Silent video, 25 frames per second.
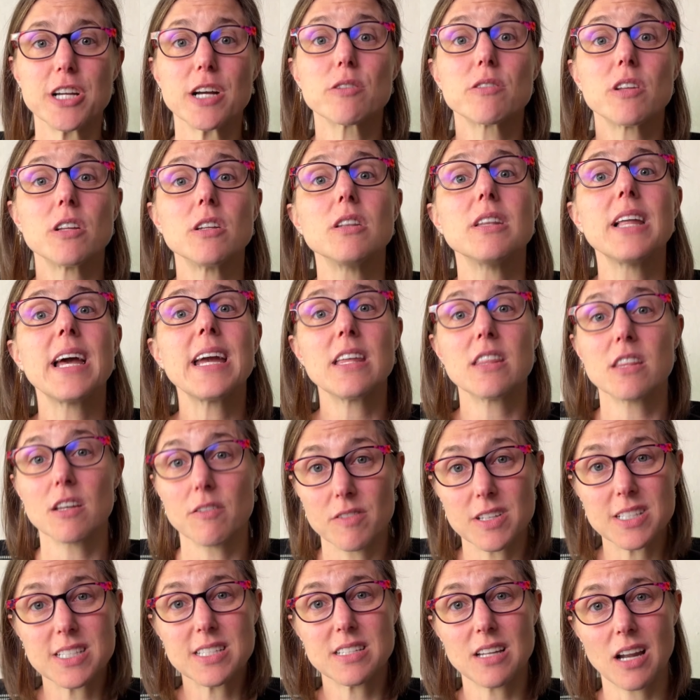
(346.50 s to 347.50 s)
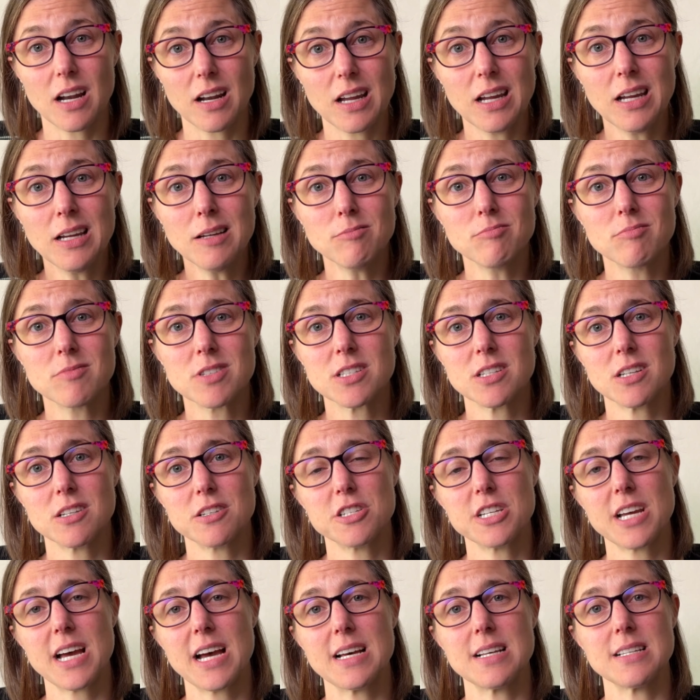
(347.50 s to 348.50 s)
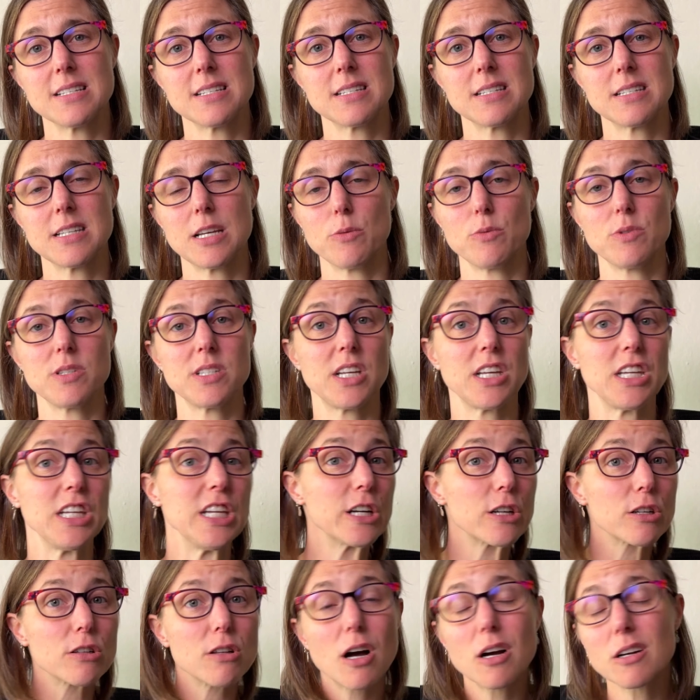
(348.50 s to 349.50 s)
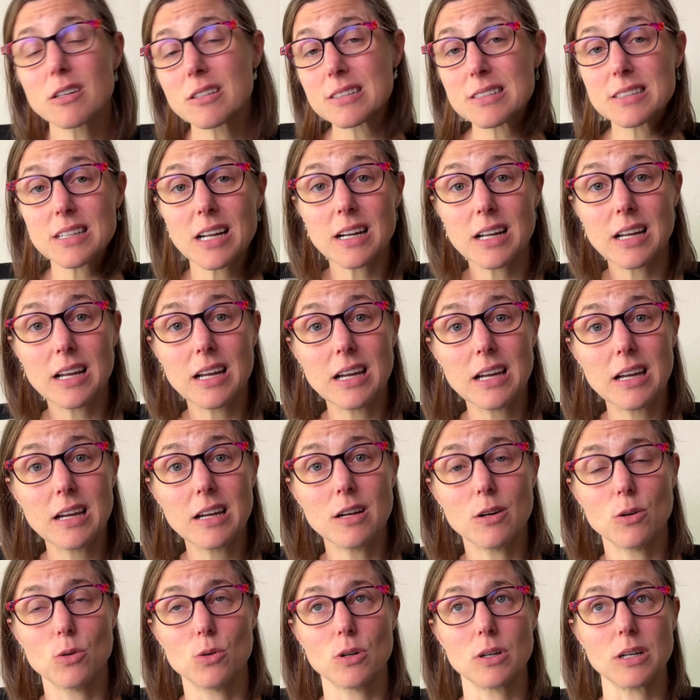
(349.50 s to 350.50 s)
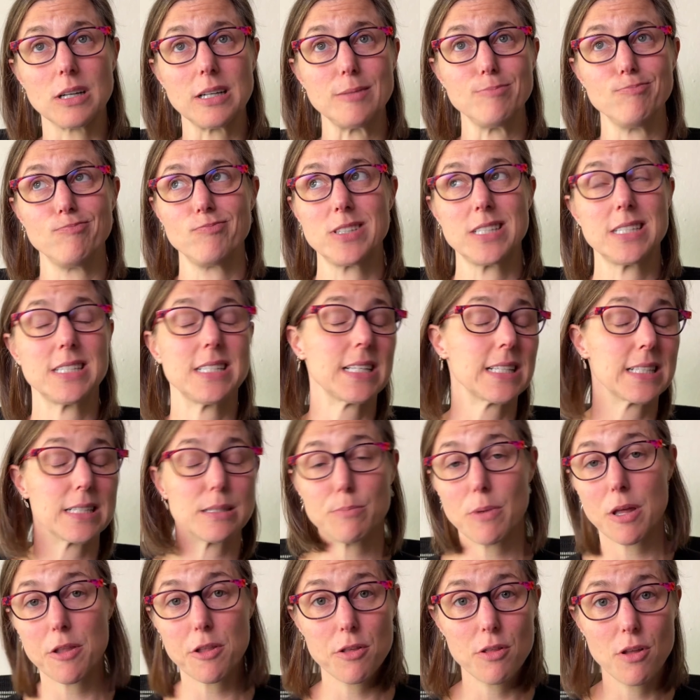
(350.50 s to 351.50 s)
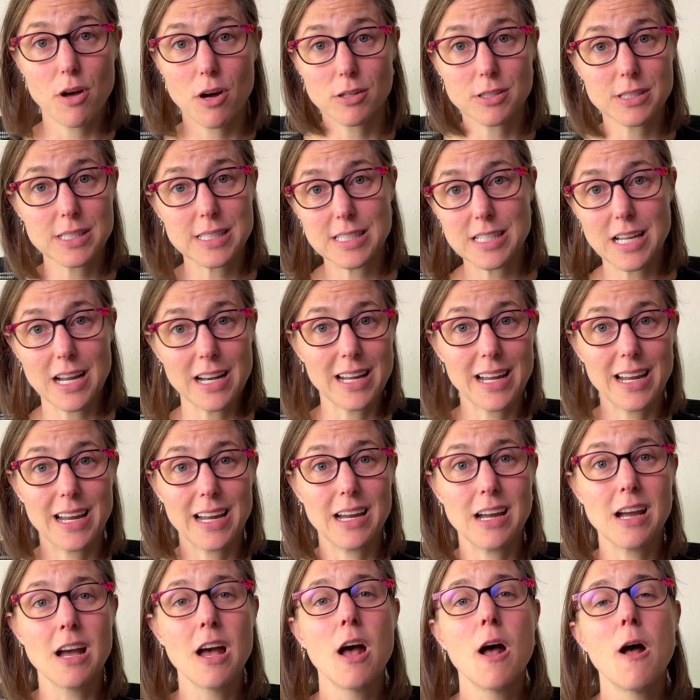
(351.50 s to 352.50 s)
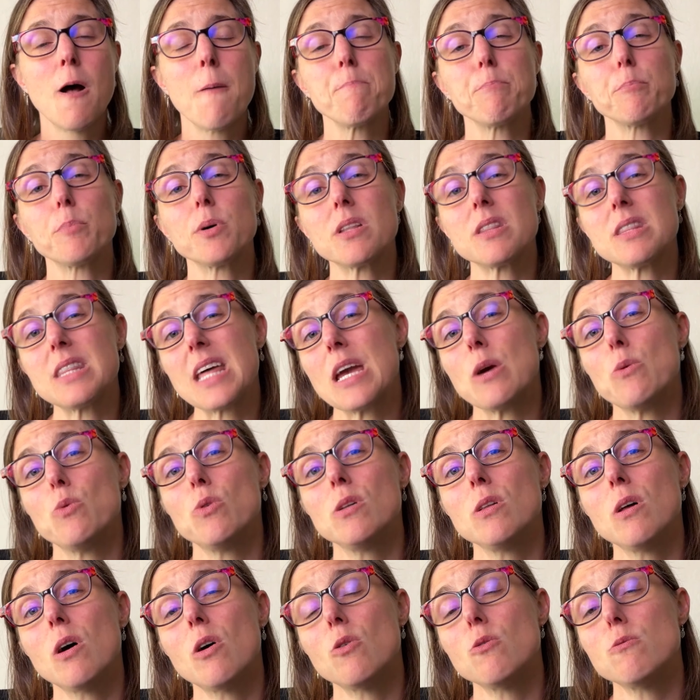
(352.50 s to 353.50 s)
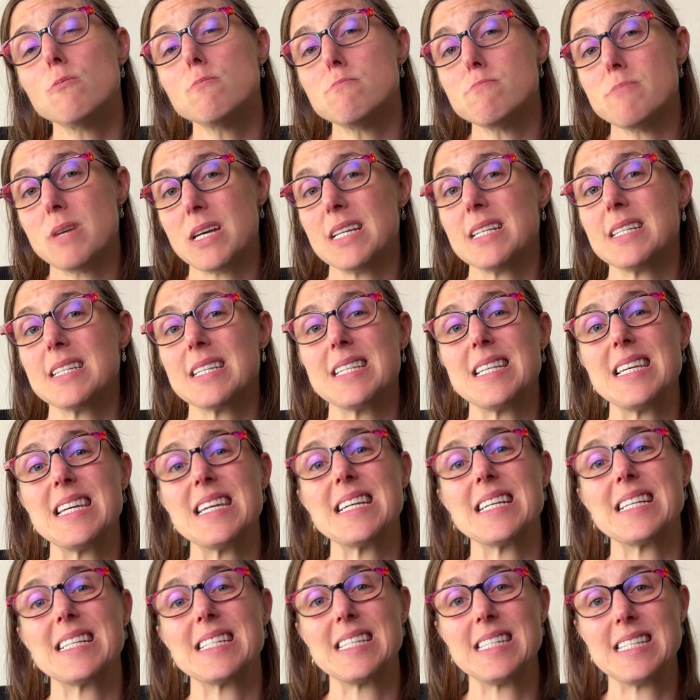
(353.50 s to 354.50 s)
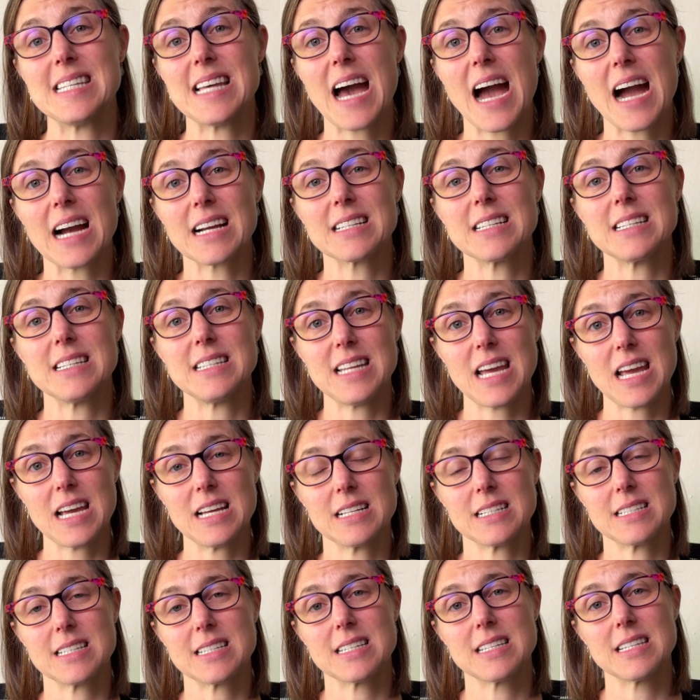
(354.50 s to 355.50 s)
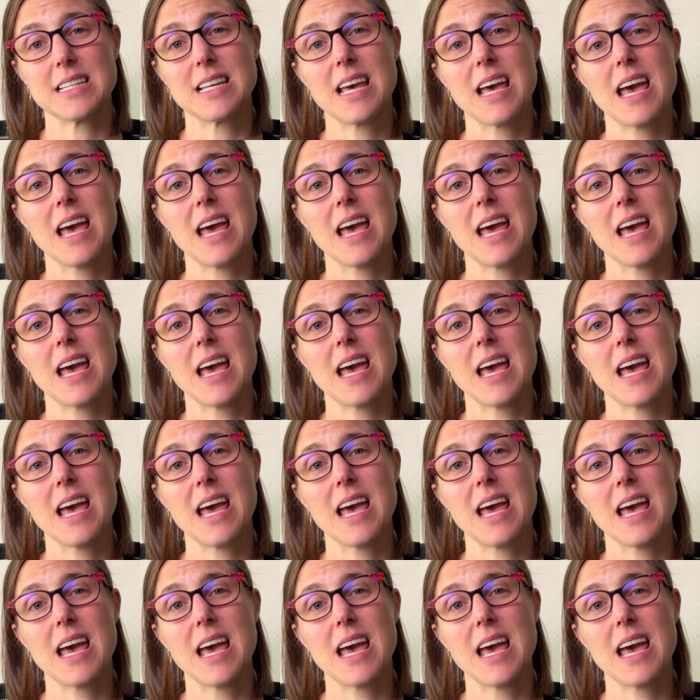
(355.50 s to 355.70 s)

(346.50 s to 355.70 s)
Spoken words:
the length of the study, such as it was a year-long study or a 6-month-long study, but they will omit the exact dates.